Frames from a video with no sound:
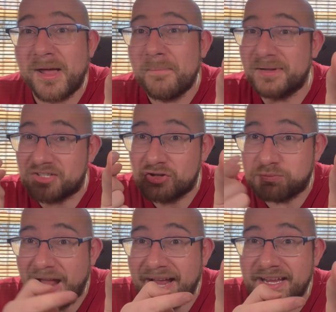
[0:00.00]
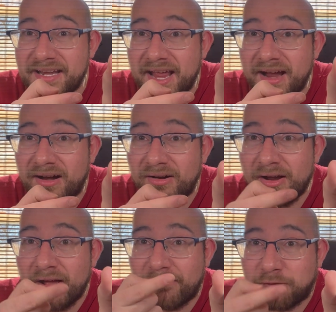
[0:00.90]
but Dragonair
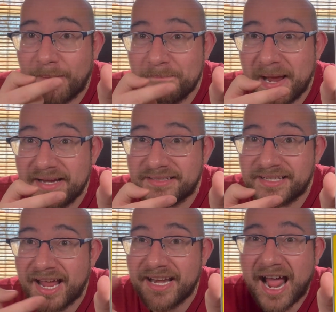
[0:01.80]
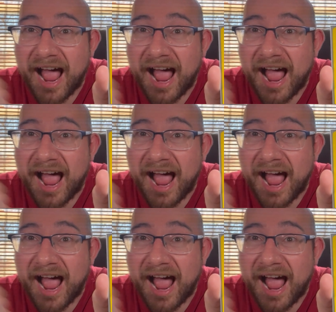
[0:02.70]
from base set,